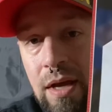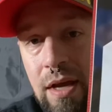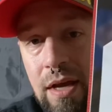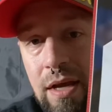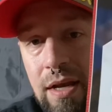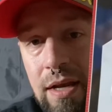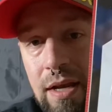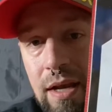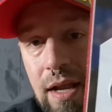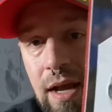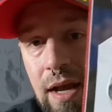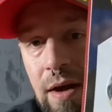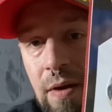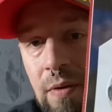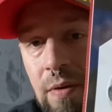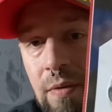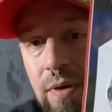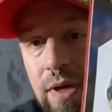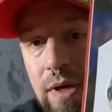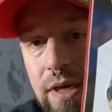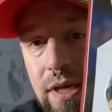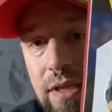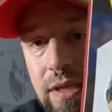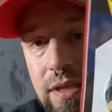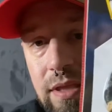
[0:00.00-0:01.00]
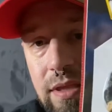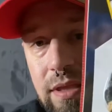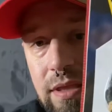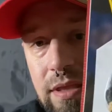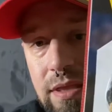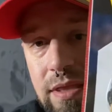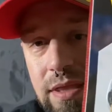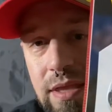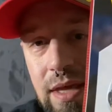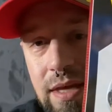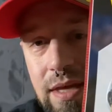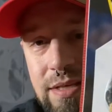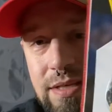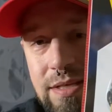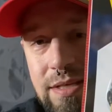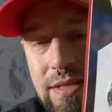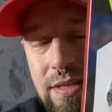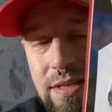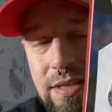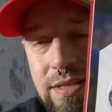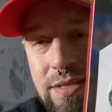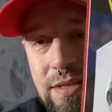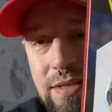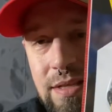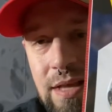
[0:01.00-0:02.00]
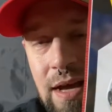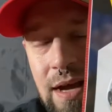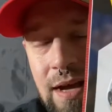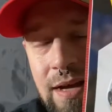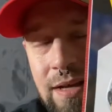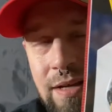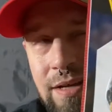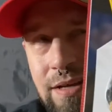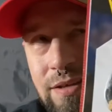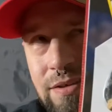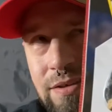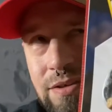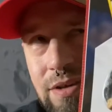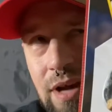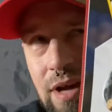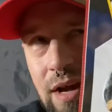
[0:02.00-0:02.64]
Now, this line and